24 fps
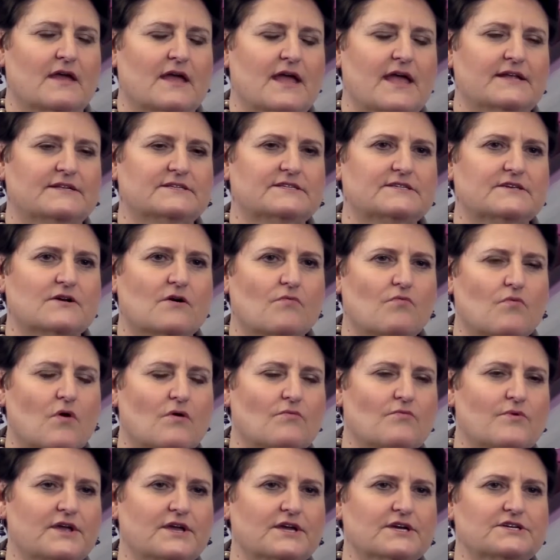And so
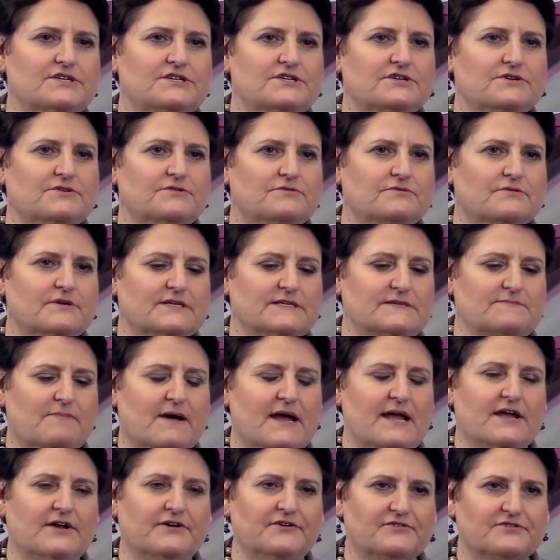what we can do is
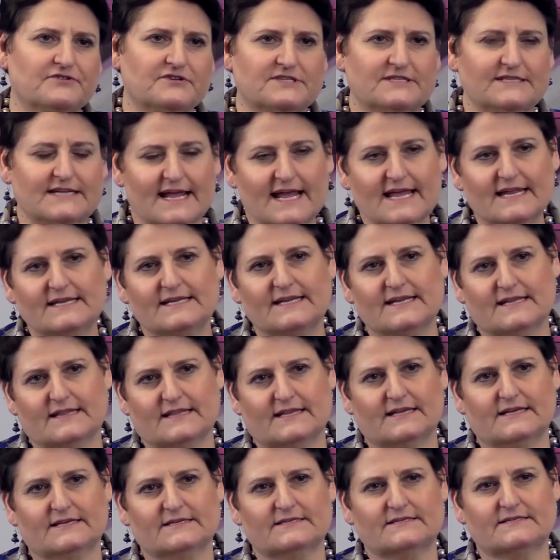by understanding
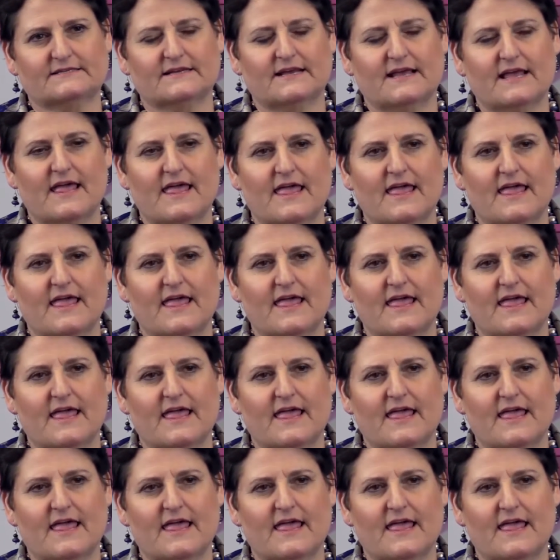this